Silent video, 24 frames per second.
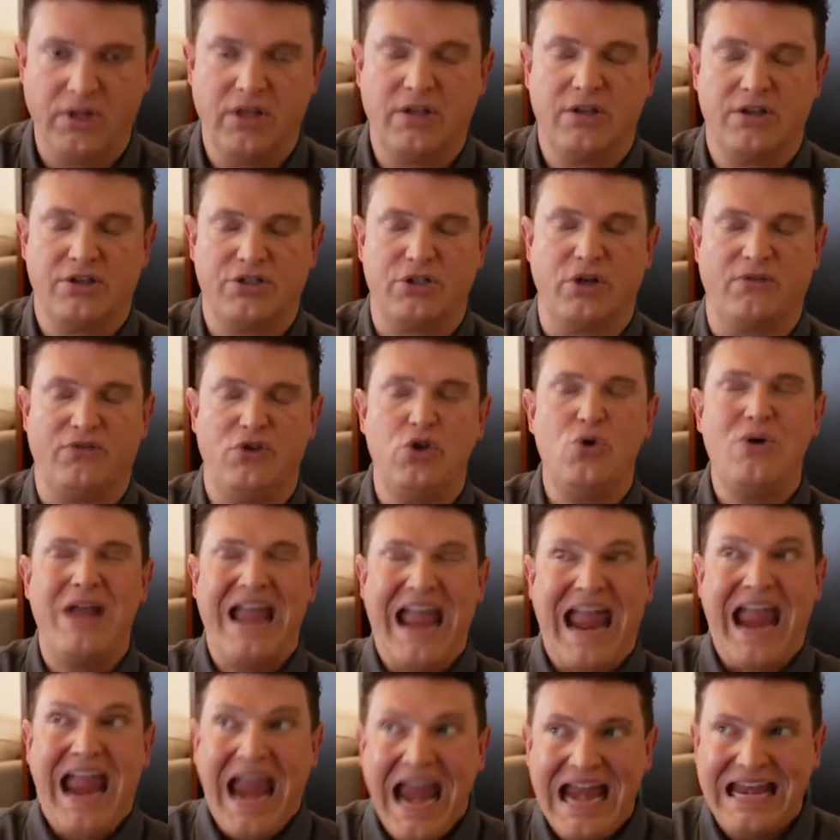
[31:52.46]
So if you
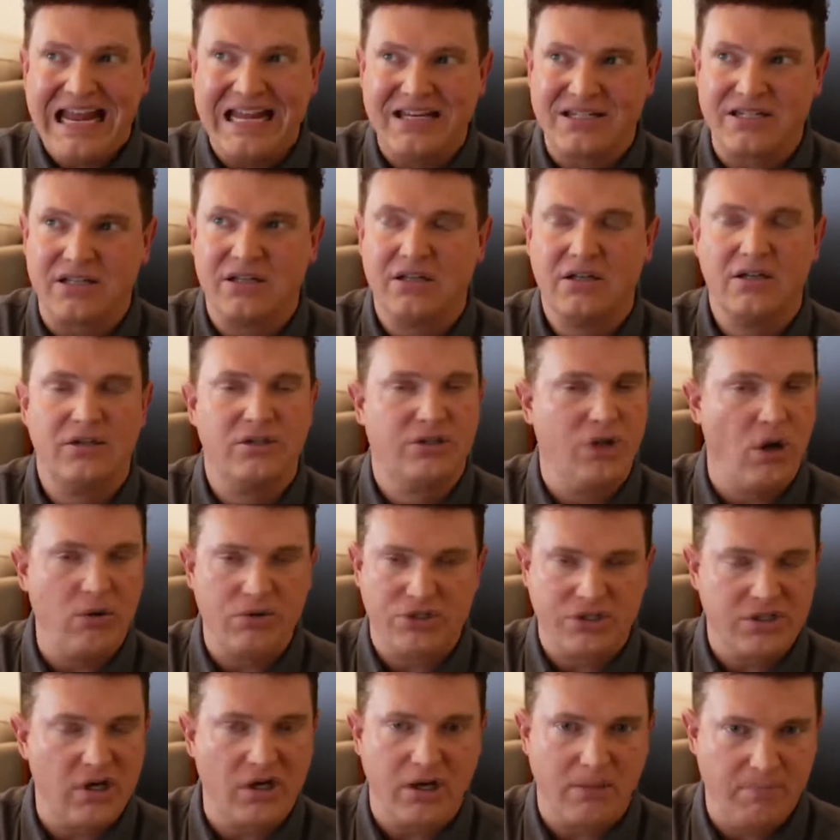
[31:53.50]
hate it, don't
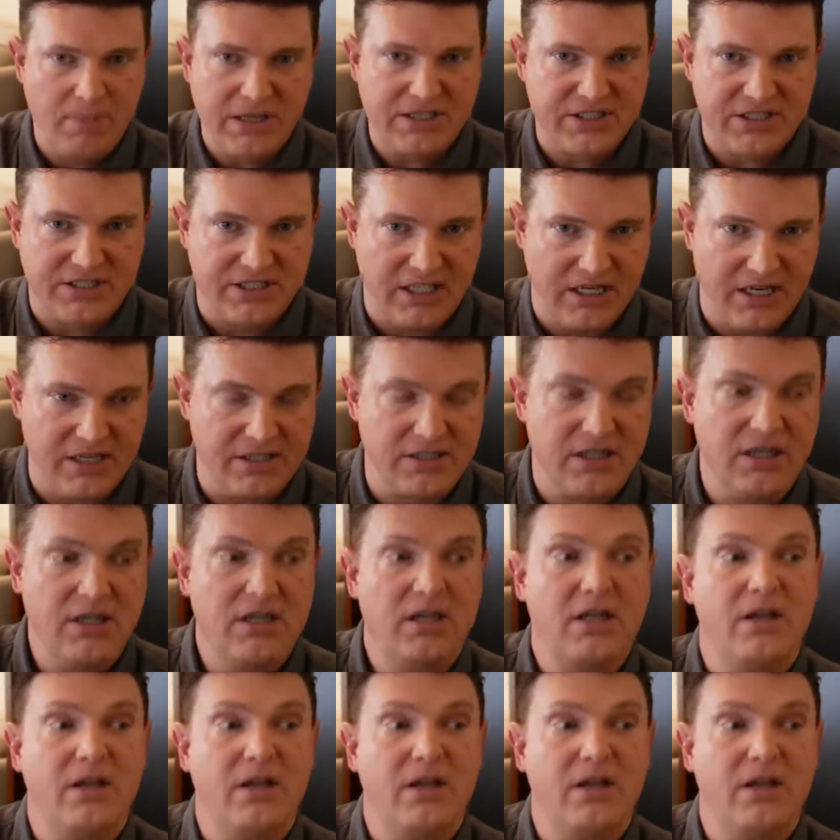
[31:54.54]
start a business in it.